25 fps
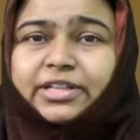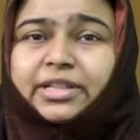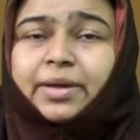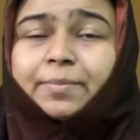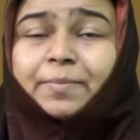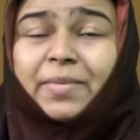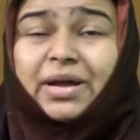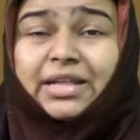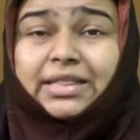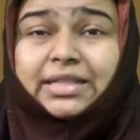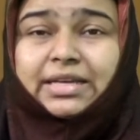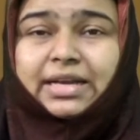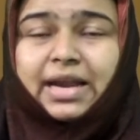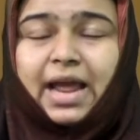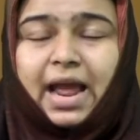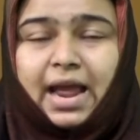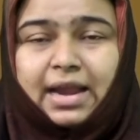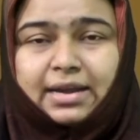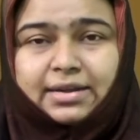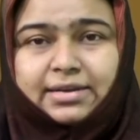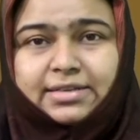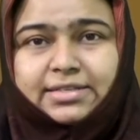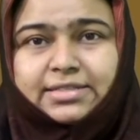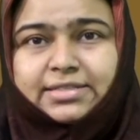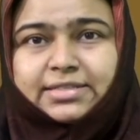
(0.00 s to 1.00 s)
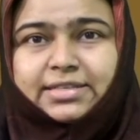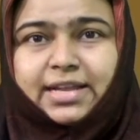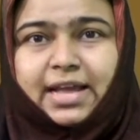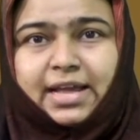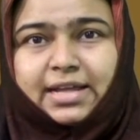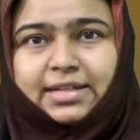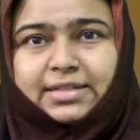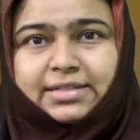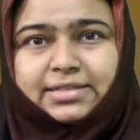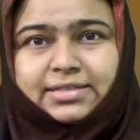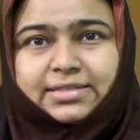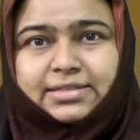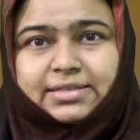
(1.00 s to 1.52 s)
The mother
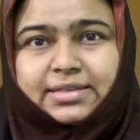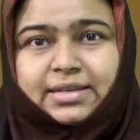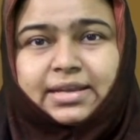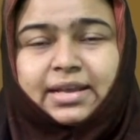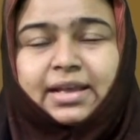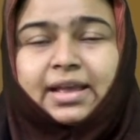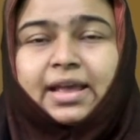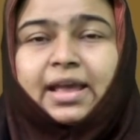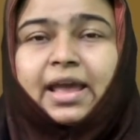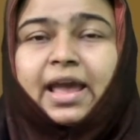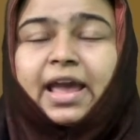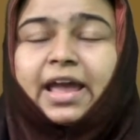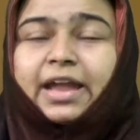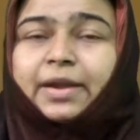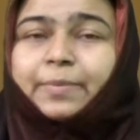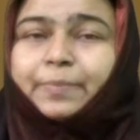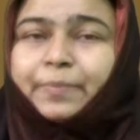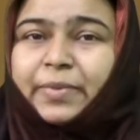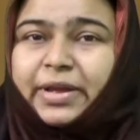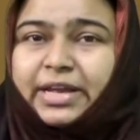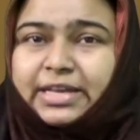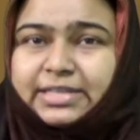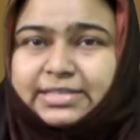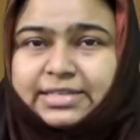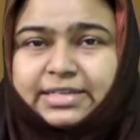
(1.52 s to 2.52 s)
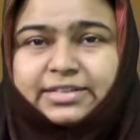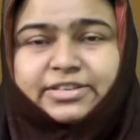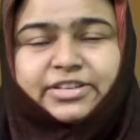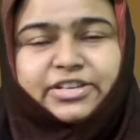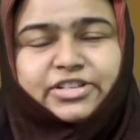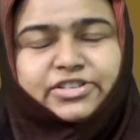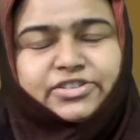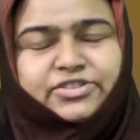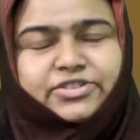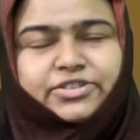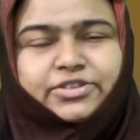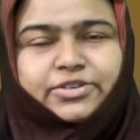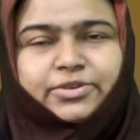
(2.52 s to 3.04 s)
understands and pays
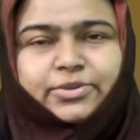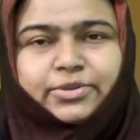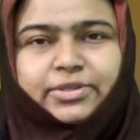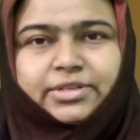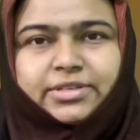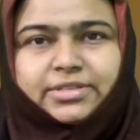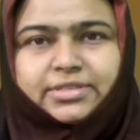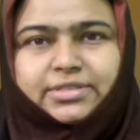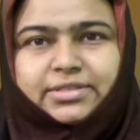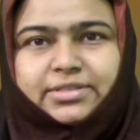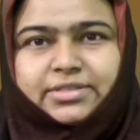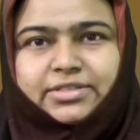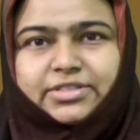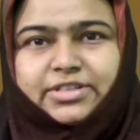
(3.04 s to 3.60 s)
attention to this